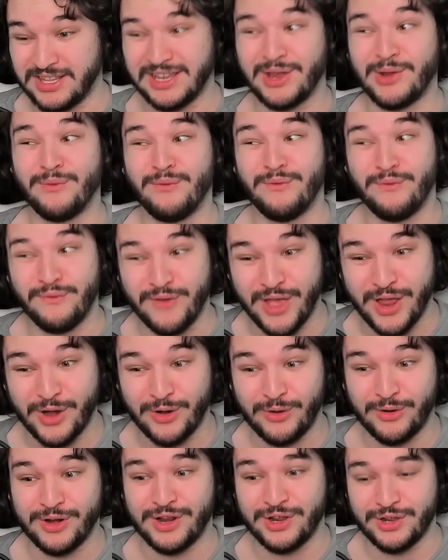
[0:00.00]
Like, a
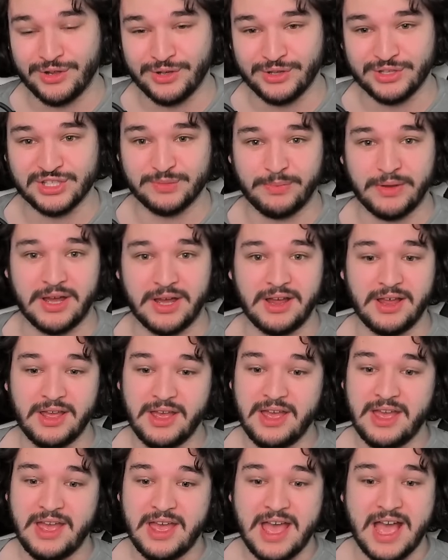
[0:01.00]
very good spot.
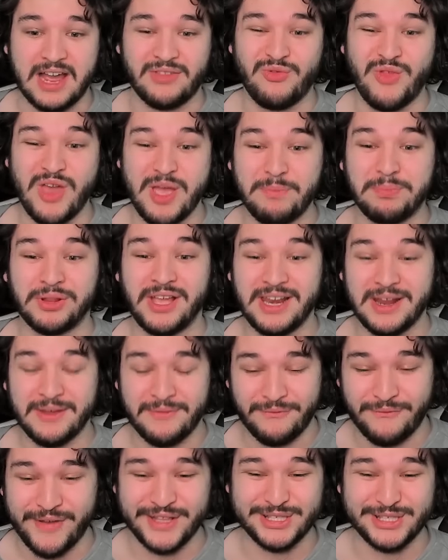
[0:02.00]
Heck, they played a
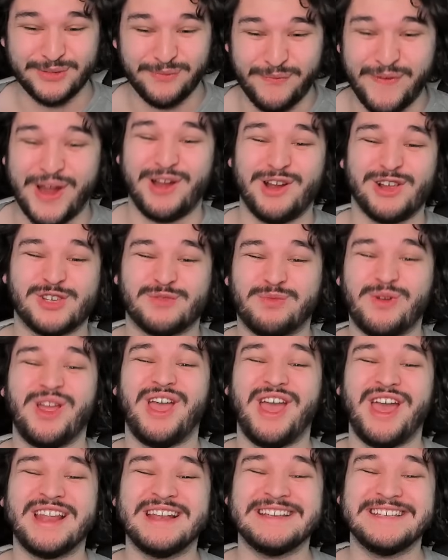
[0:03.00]
Fett's Fire
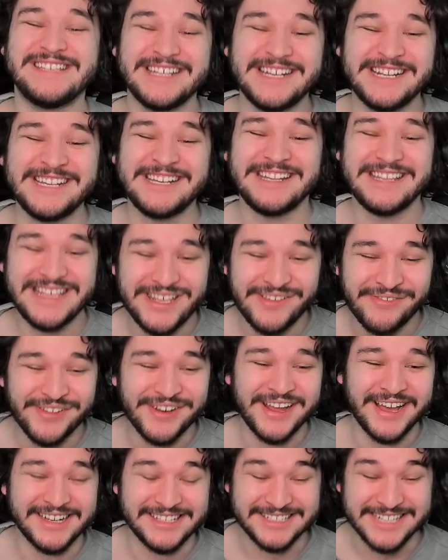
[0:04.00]
Spray and didn't
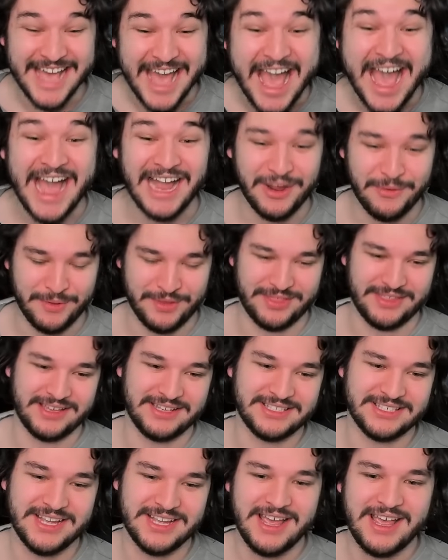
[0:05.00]
even attack with
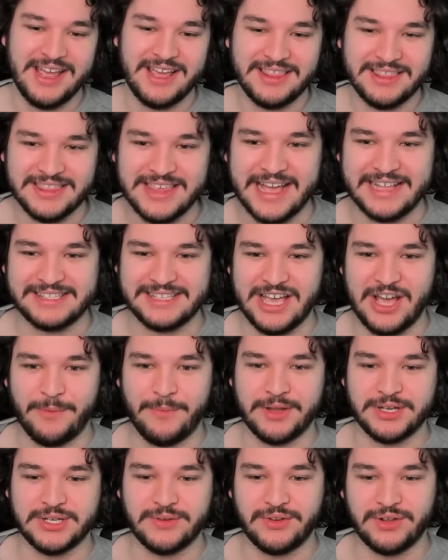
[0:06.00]
it. That's how
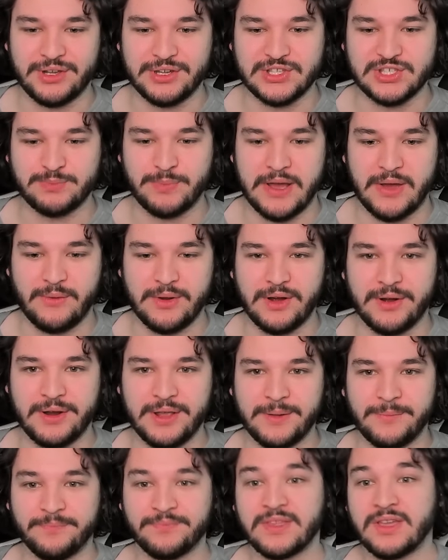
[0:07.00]
much of a good spot we are
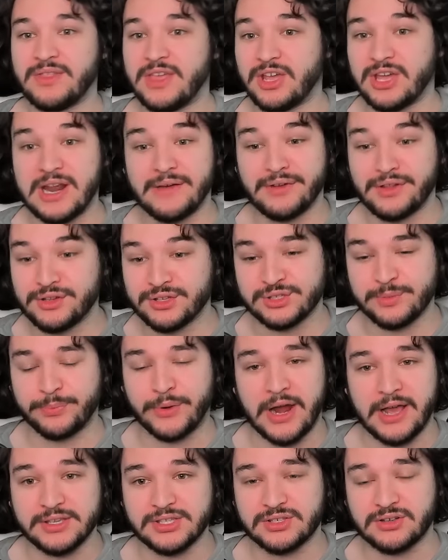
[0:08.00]
in. They could have another
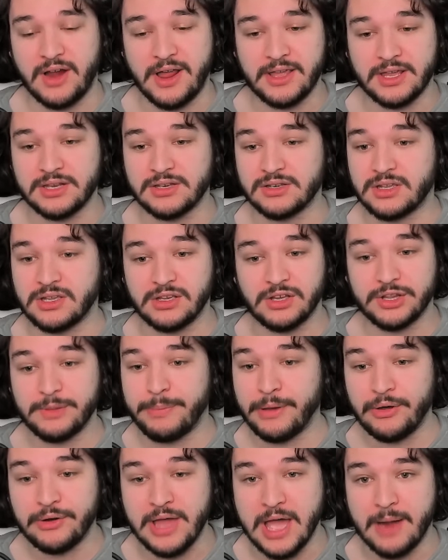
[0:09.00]
surprise strike and kill the
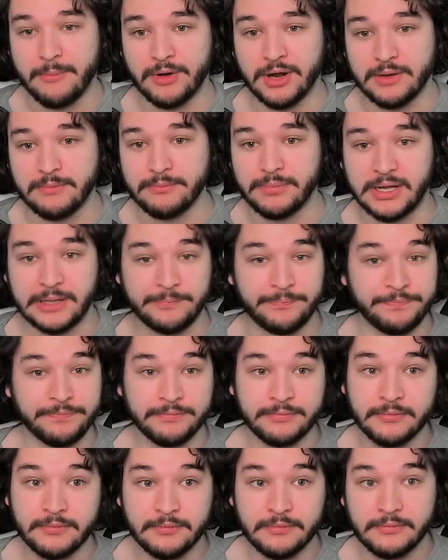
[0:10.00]
Poe Dameron, but,
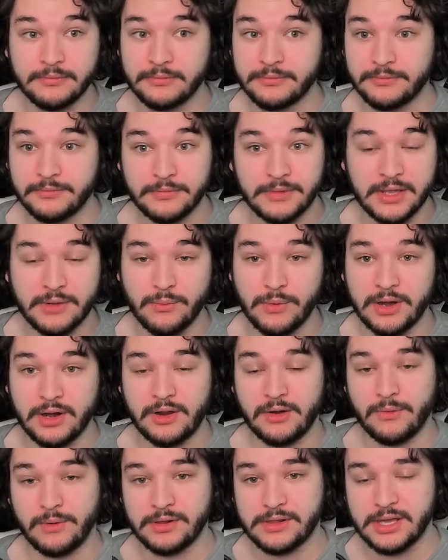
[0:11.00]
like, what
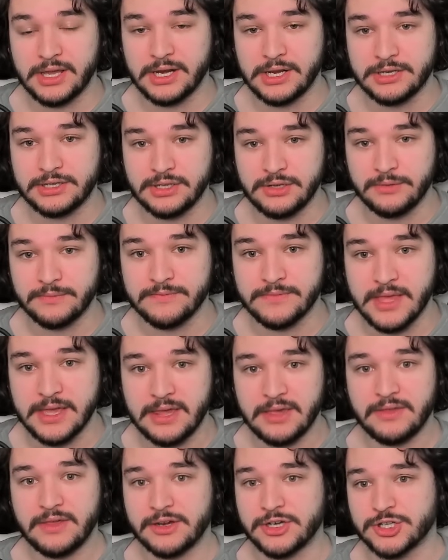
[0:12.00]
are they going to do?
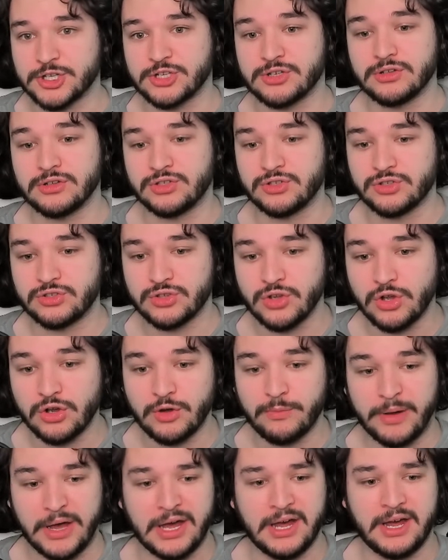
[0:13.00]
They're just
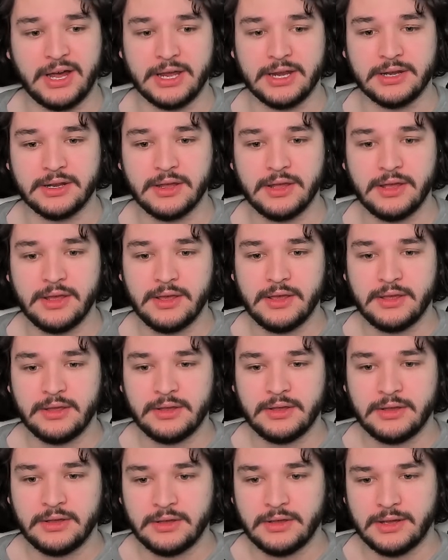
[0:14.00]
so behind
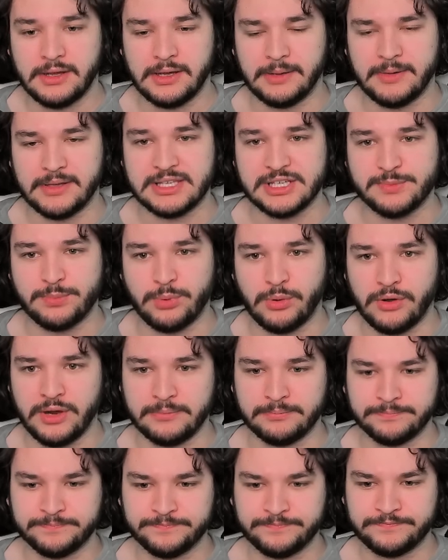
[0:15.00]
at this
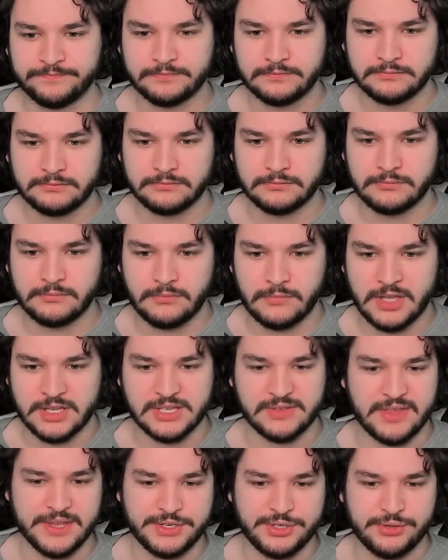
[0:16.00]
point.
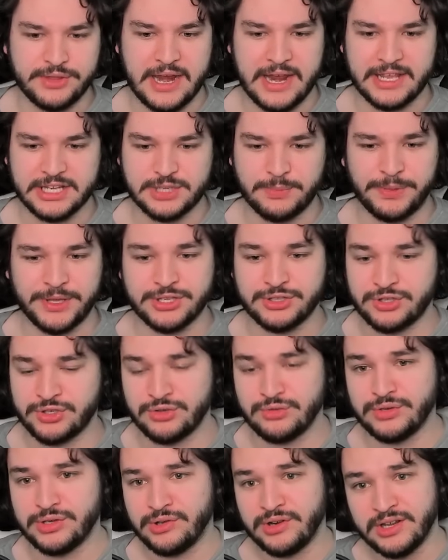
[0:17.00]
Because if they do that, I get to play
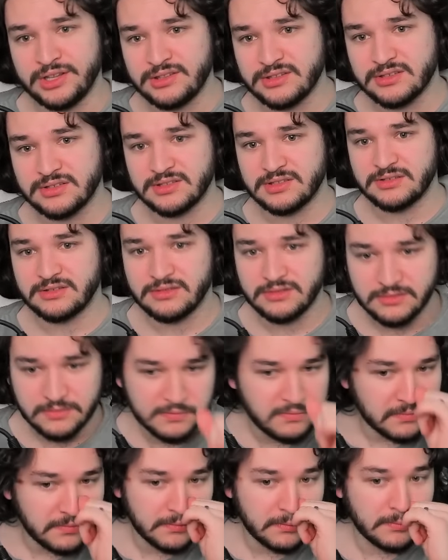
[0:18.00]
2 units.
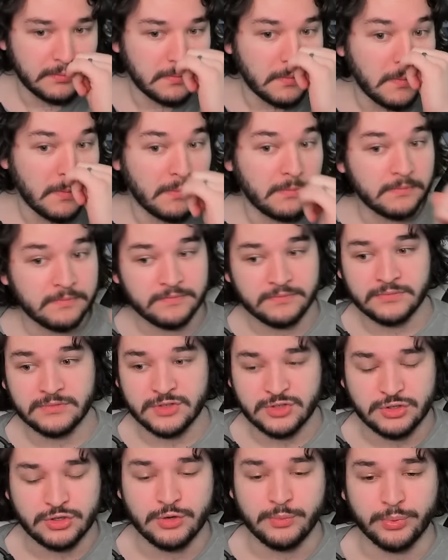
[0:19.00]

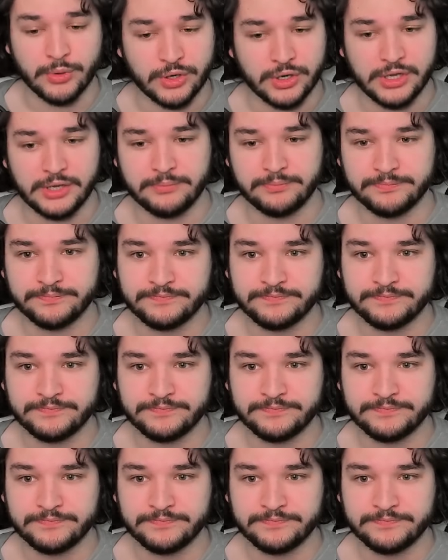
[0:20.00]
Super good.